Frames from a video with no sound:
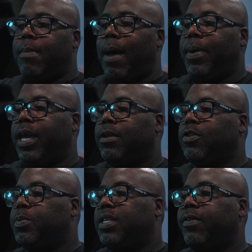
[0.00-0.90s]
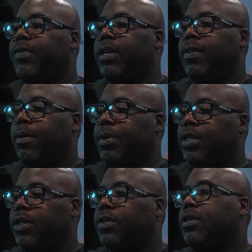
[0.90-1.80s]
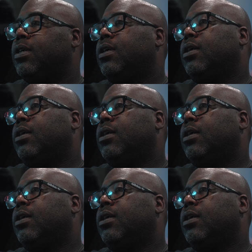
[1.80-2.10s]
mop handle specifically that we just...